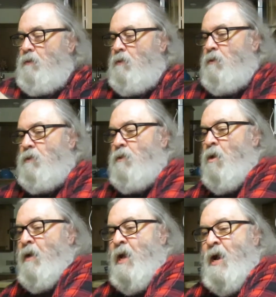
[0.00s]

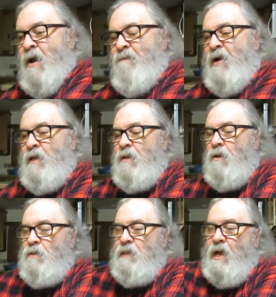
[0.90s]
So yeah, I found
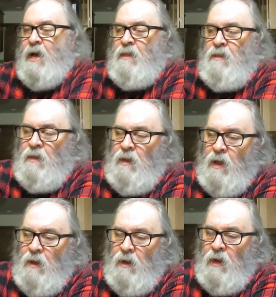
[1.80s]
those at the
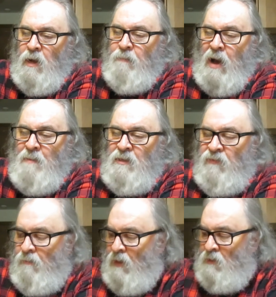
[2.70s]
uh, Bibles
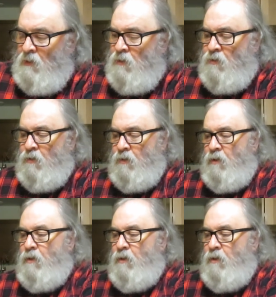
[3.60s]
from Mexico.